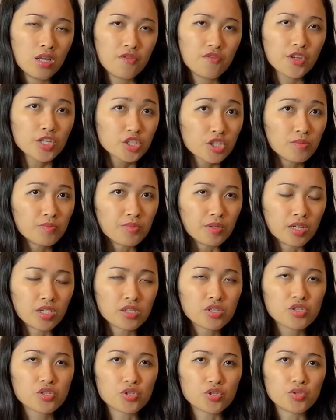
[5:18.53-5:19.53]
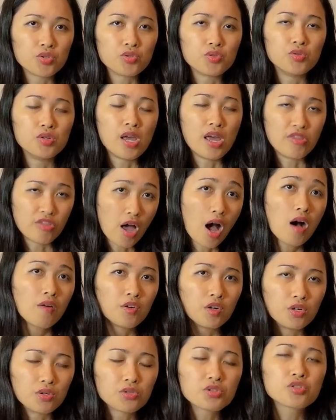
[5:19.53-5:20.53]
fiction books to uh,
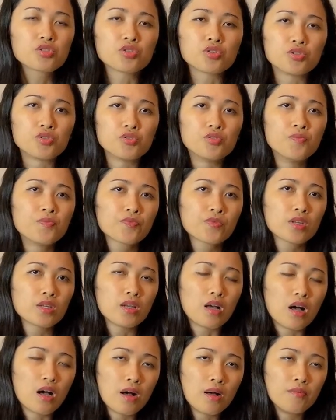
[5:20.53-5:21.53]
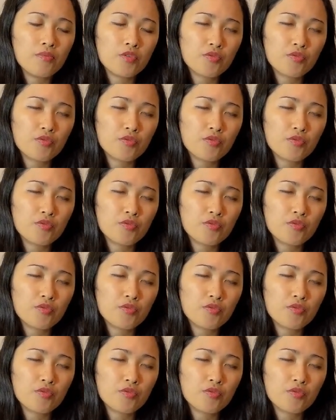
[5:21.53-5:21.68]
novels to um,